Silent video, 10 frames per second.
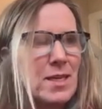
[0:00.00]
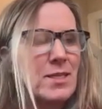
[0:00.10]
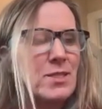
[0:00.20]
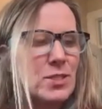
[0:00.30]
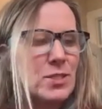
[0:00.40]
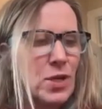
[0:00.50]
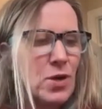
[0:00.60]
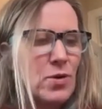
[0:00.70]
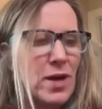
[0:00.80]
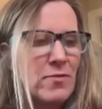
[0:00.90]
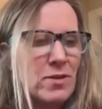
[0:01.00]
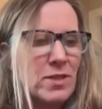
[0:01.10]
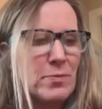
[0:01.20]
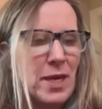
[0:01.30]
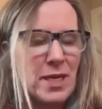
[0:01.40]
so
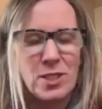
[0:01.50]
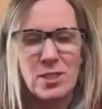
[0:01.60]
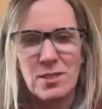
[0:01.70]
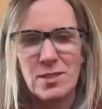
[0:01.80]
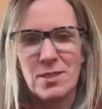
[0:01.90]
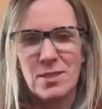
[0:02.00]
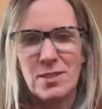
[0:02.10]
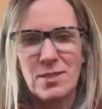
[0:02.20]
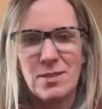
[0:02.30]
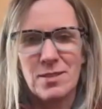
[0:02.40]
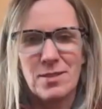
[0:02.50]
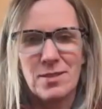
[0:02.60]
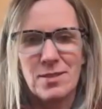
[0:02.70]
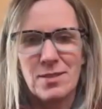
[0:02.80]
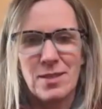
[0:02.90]
everly patient
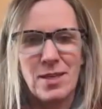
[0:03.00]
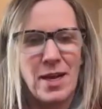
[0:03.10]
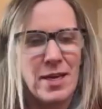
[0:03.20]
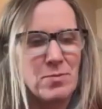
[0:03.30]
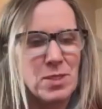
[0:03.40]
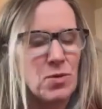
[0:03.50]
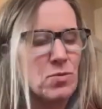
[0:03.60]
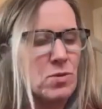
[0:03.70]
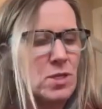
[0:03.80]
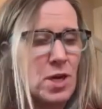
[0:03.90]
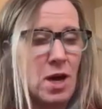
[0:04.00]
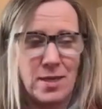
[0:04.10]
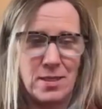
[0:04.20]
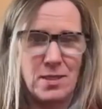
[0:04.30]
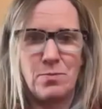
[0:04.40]
And I am so
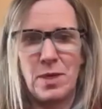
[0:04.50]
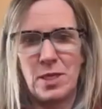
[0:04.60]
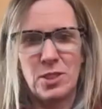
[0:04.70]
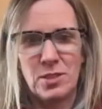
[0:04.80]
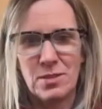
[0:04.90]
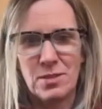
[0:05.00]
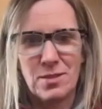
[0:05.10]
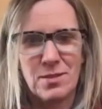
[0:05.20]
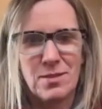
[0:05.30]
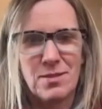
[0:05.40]
not patient.